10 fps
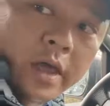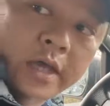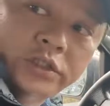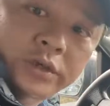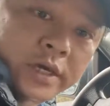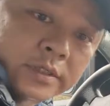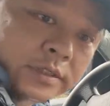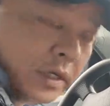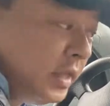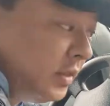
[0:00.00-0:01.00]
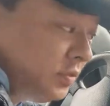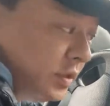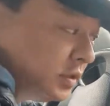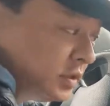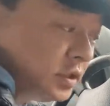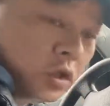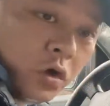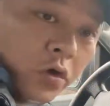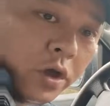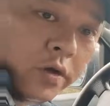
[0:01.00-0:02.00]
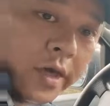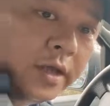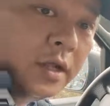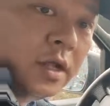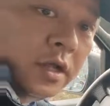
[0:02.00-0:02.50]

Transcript: As you can see that this is a Toyota